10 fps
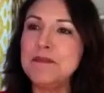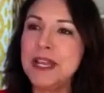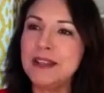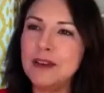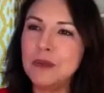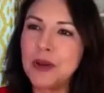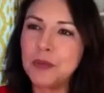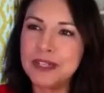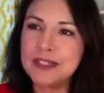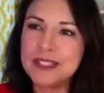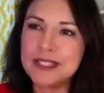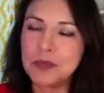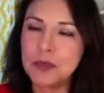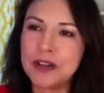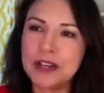But I read this
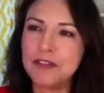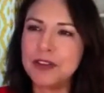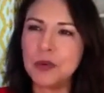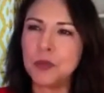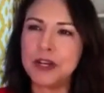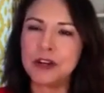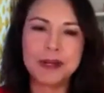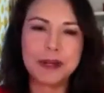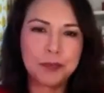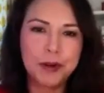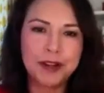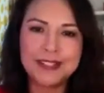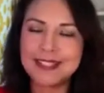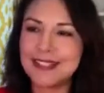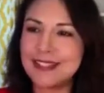somewhere and I forget where, but I brought
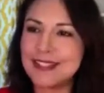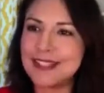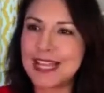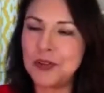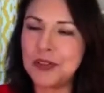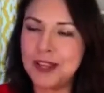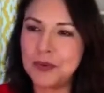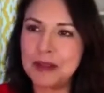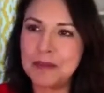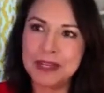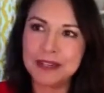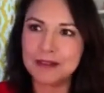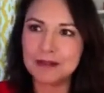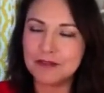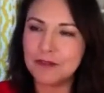it into this outline when I made
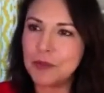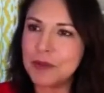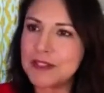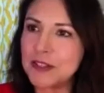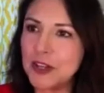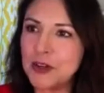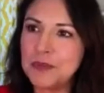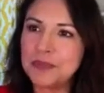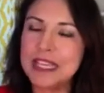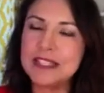it a few months ago.